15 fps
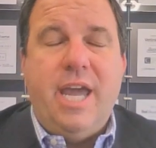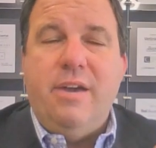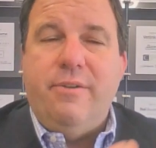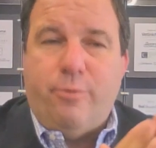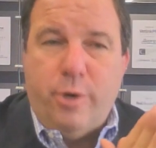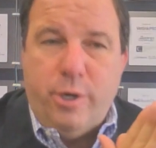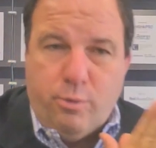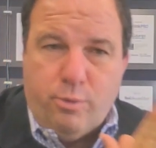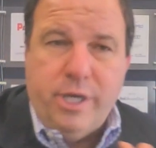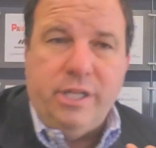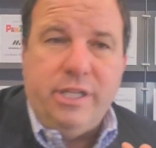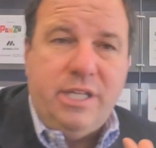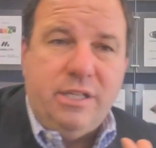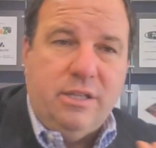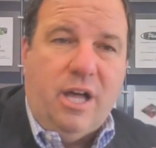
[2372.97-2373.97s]
hey, if we
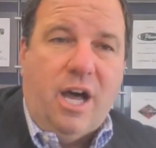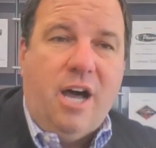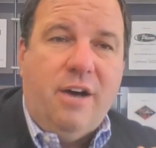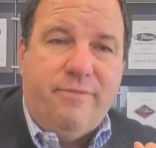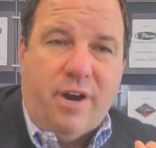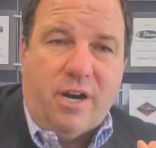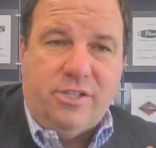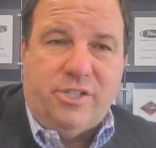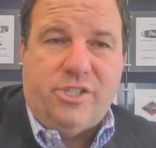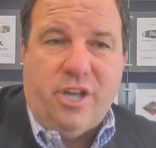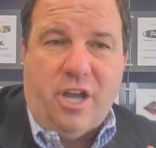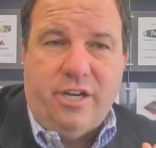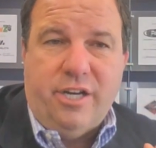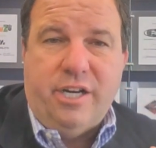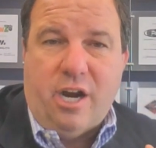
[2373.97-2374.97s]
really love our
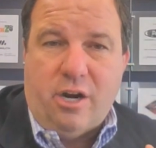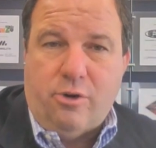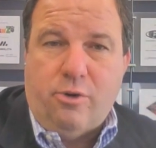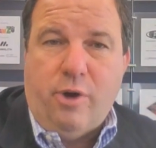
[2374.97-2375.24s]
son and our